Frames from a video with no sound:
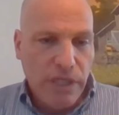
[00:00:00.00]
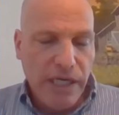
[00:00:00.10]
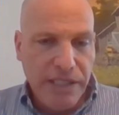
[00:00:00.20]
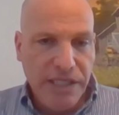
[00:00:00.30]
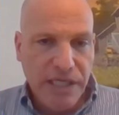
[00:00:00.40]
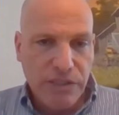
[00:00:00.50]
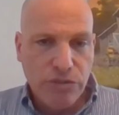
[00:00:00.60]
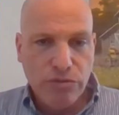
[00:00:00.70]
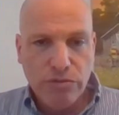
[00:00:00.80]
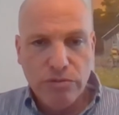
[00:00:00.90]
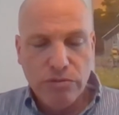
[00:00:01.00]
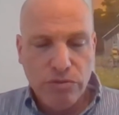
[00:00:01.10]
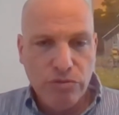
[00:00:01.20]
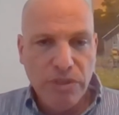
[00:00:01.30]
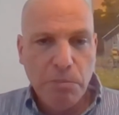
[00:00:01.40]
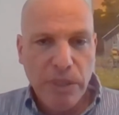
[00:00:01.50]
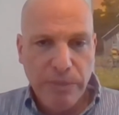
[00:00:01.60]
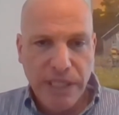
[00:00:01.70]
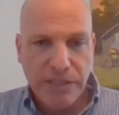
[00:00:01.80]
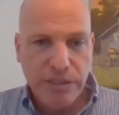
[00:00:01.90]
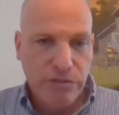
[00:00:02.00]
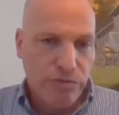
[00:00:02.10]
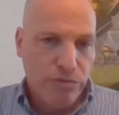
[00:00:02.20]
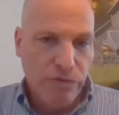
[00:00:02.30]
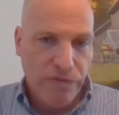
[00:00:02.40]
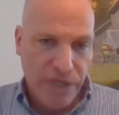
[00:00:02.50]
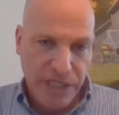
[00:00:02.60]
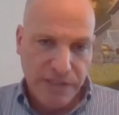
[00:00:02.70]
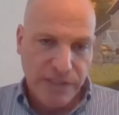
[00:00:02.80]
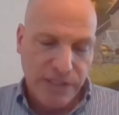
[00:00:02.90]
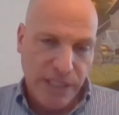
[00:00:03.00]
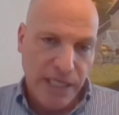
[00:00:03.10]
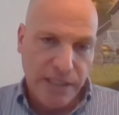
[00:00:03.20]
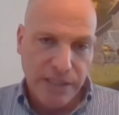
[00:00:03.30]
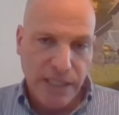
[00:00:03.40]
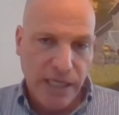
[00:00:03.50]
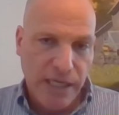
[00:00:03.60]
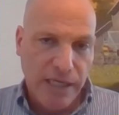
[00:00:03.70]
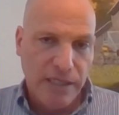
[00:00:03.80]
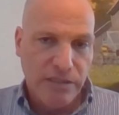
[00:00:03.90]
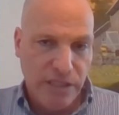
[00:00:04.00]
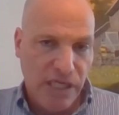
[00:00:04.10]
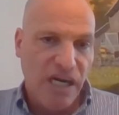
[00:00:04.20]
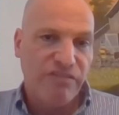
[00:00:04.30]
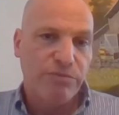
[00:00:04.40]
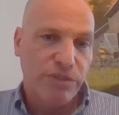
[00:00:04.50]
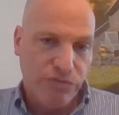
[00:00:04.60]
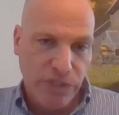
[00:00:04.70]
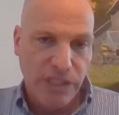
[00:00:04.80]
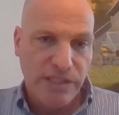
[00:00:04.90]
ideas to implement and to do things, and the government really